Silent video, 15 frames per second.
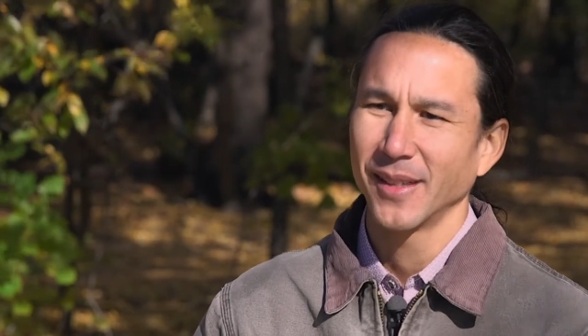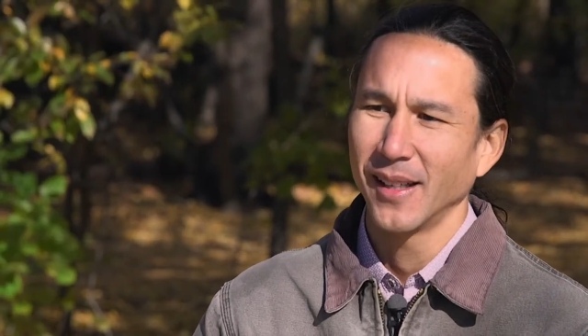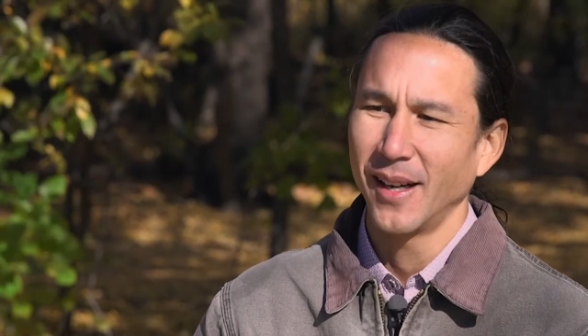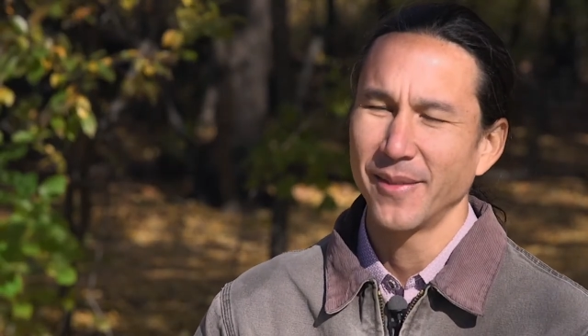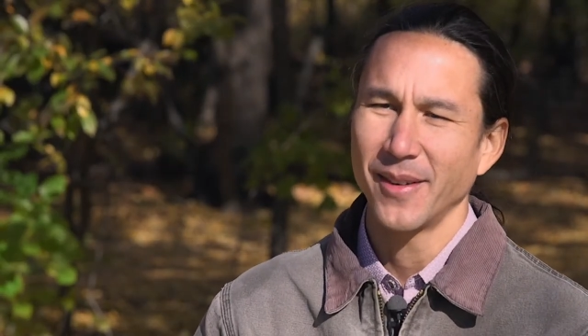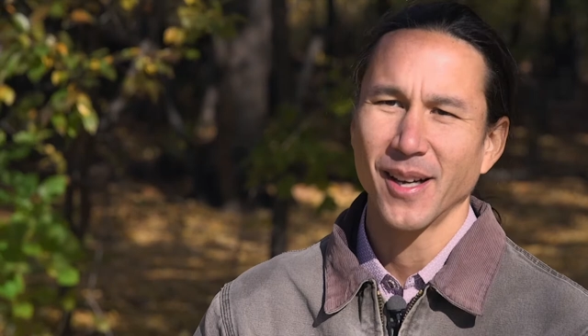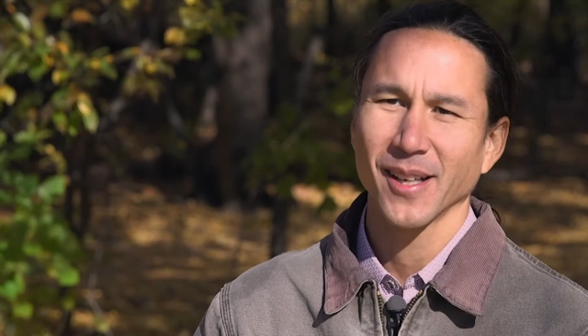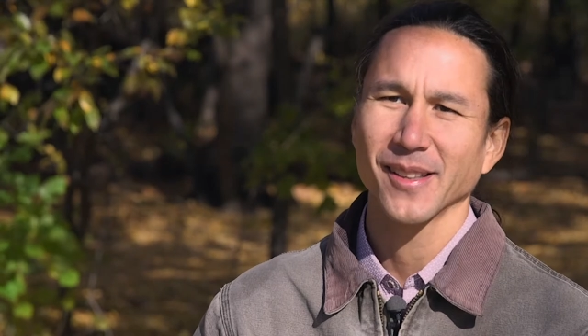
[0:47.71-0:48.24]

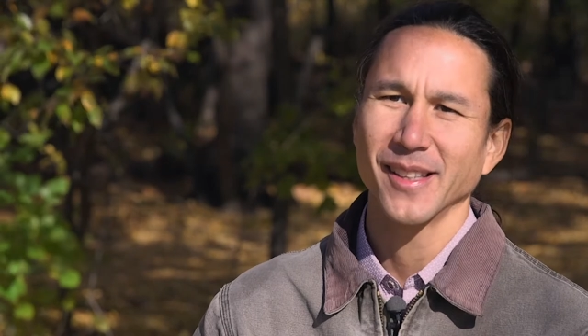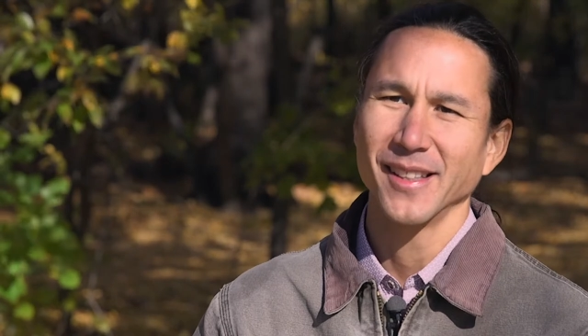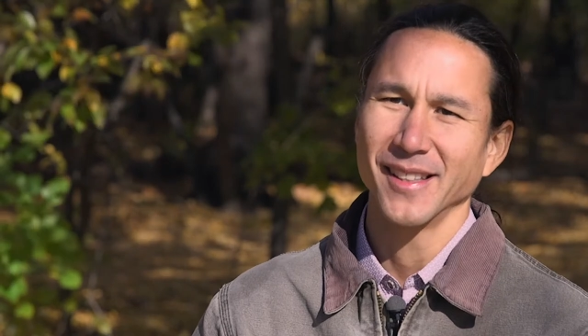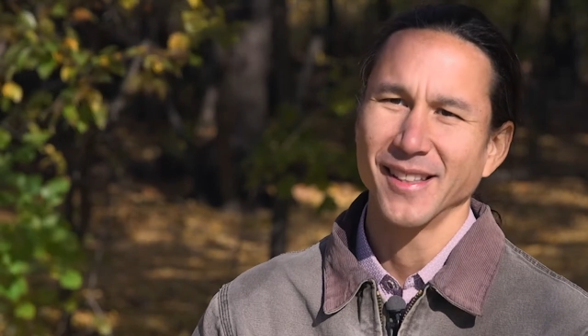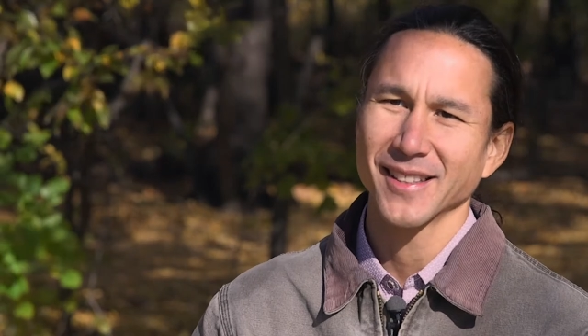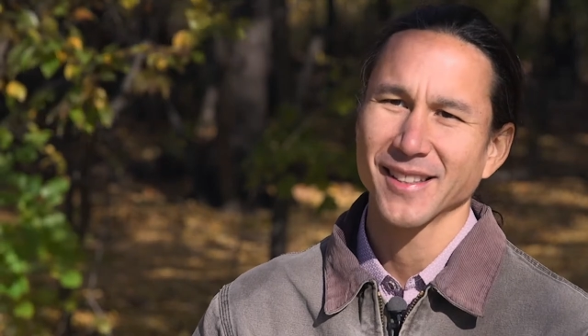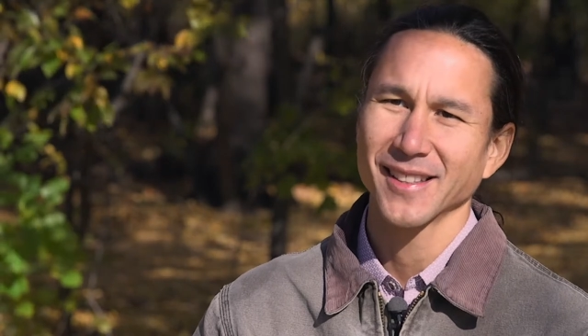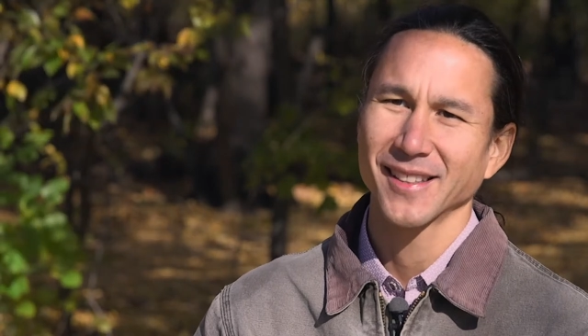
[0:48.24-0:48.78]
of
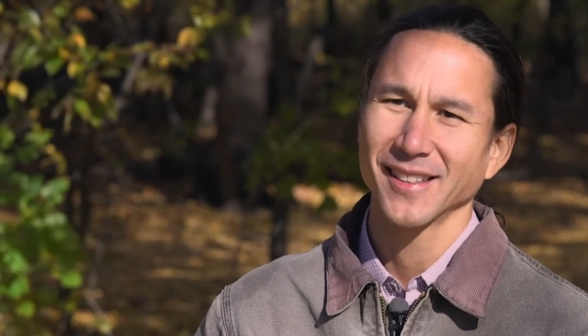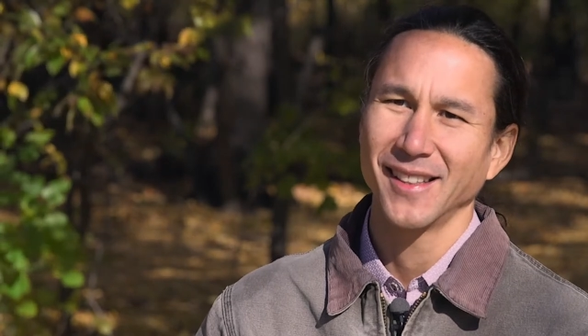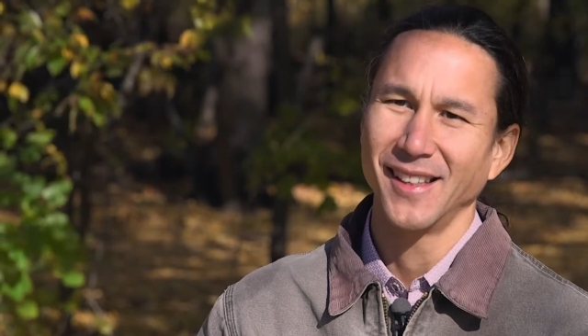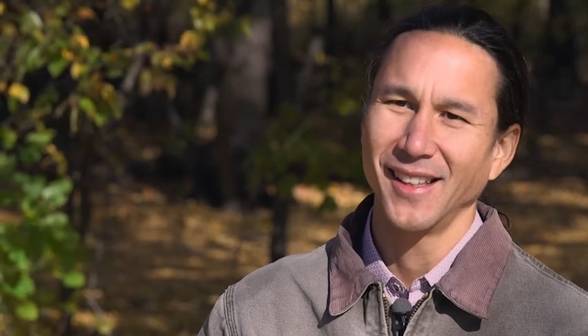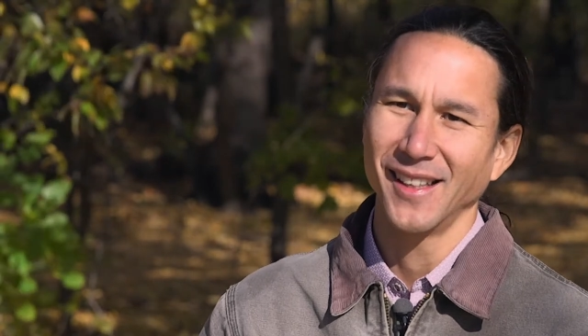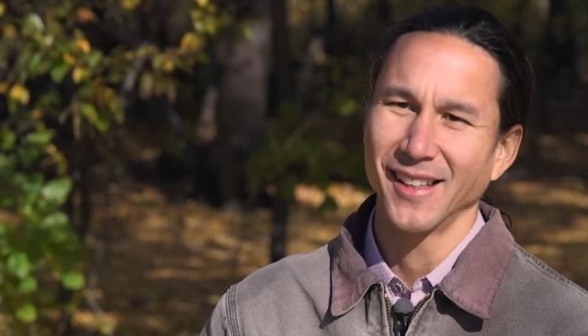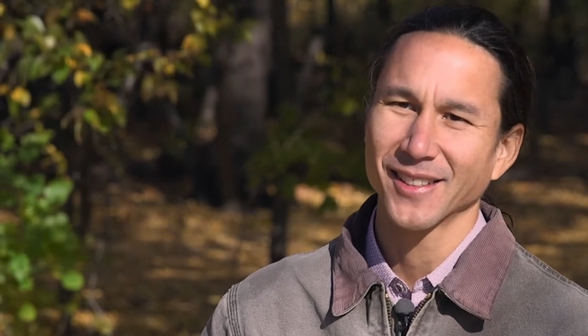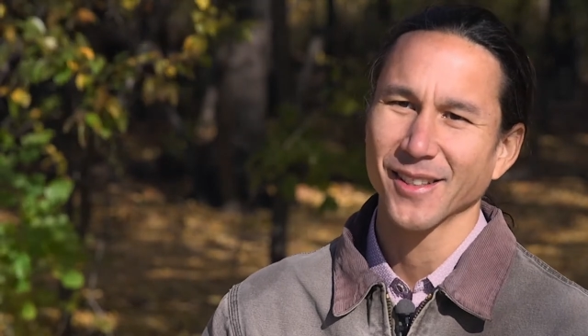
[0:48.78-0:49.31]
ugliness
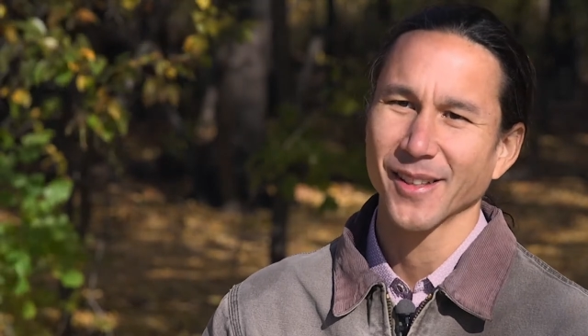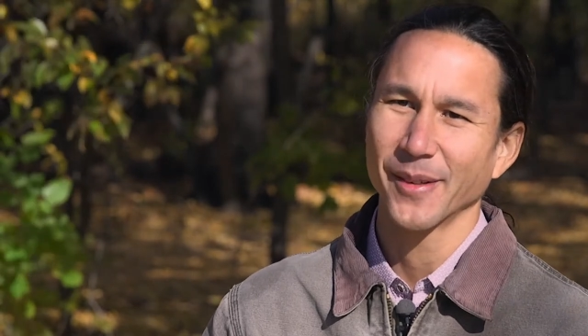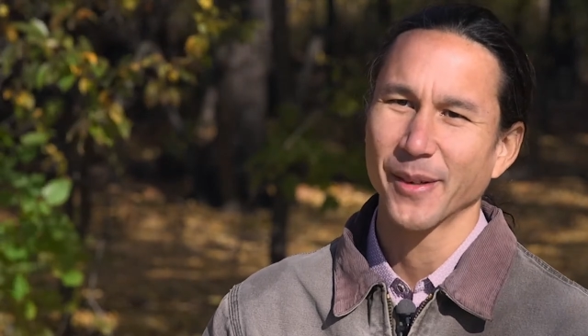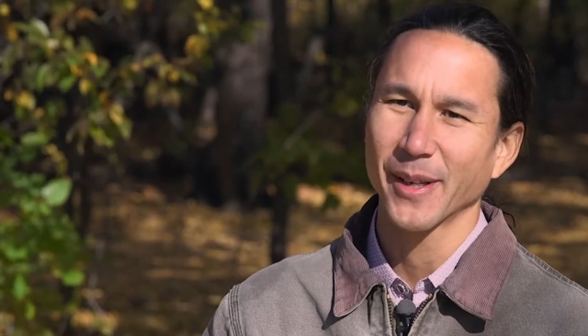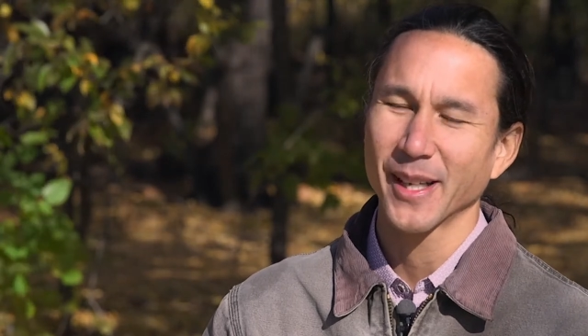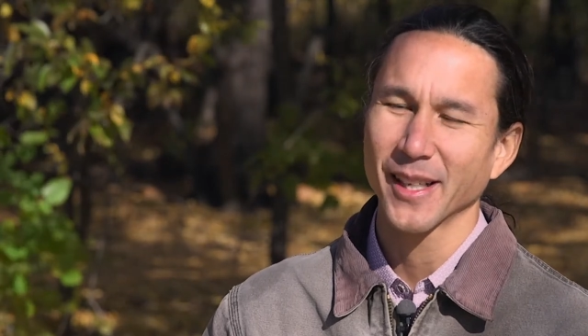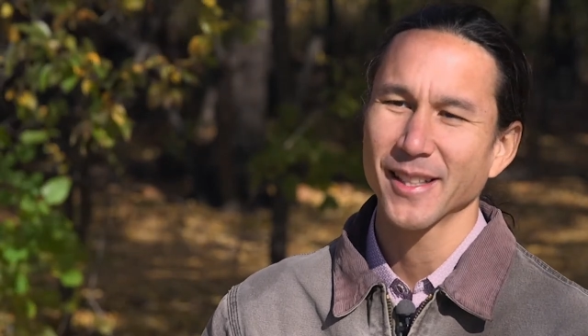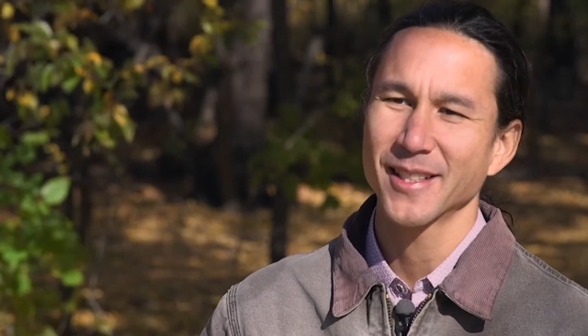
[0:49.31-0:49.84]
uh, so that
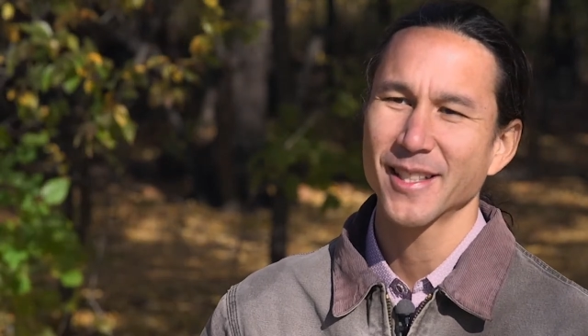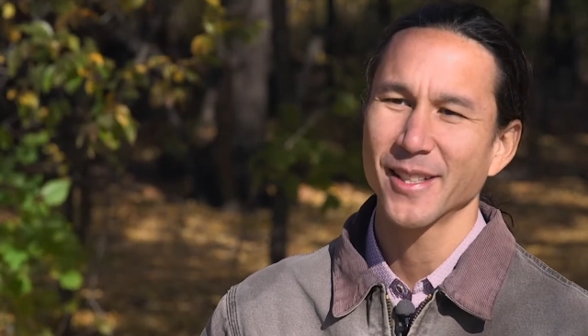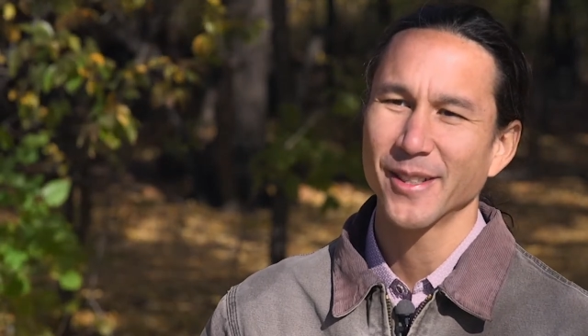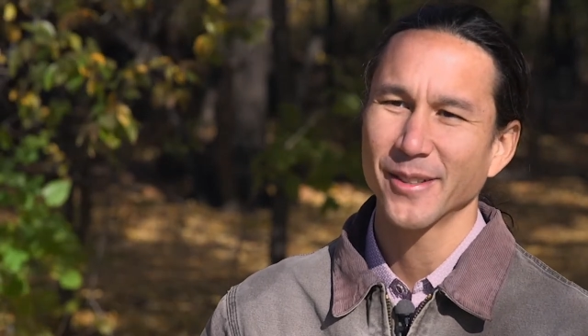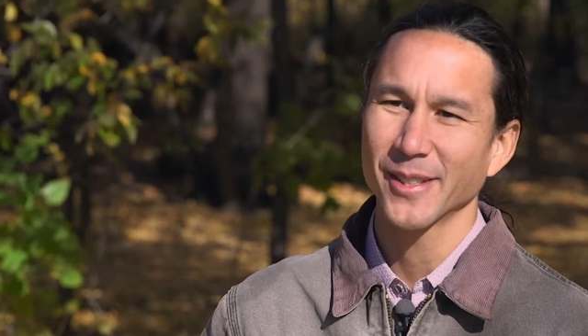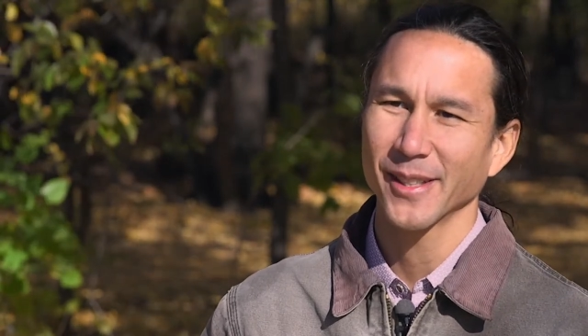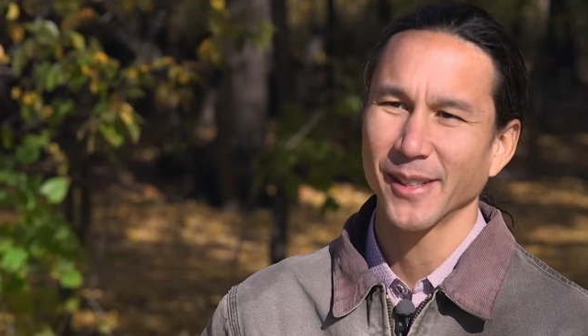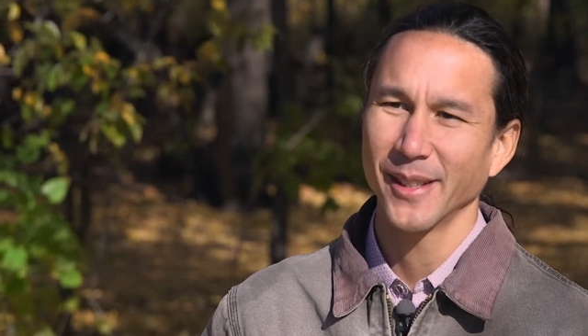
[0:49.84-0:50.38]
we can continue to